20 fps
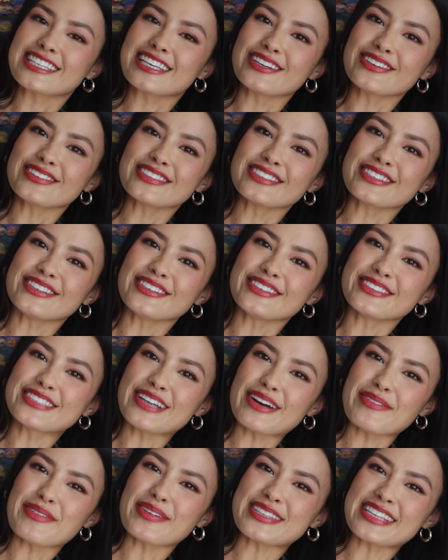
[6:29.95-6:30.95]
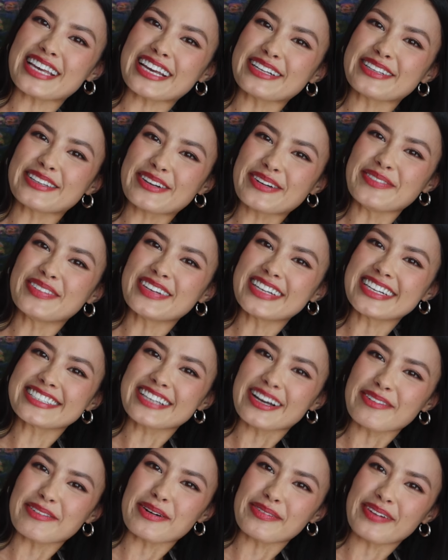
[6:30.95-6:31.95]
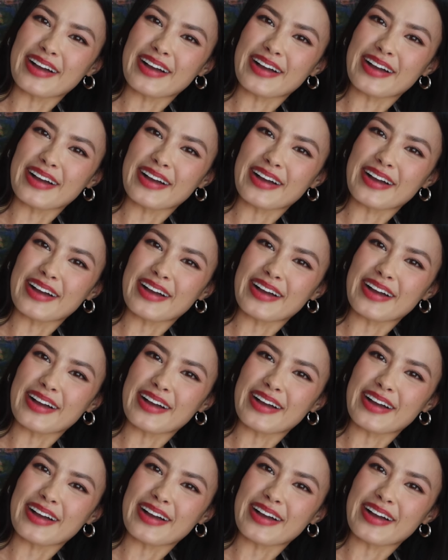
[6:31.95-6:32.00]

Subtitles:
cute little double, it's like a little mini double